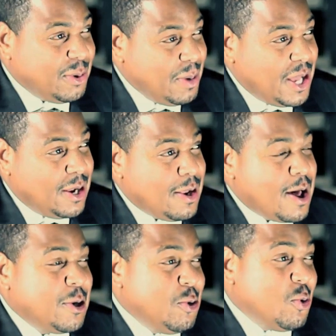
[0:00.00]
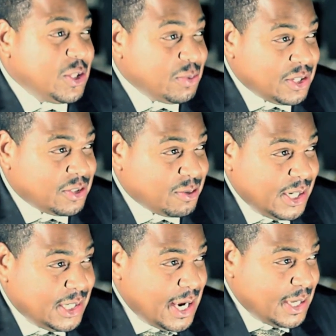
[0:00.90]
we made a lot of noise with the
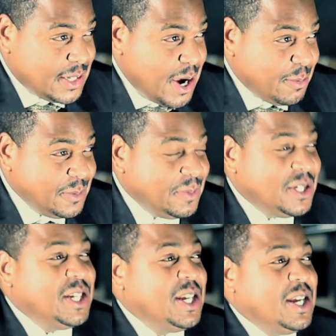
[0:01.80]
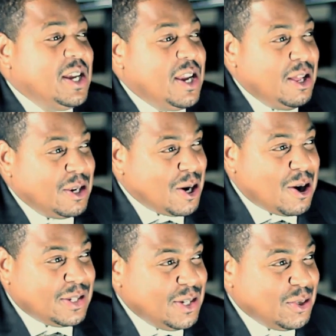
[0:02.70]
Street Jazz album, and the
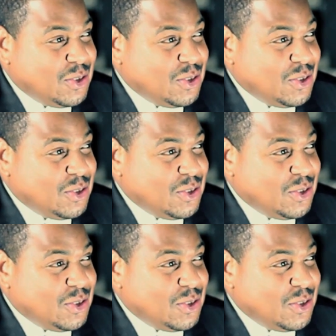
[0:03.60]
Cartel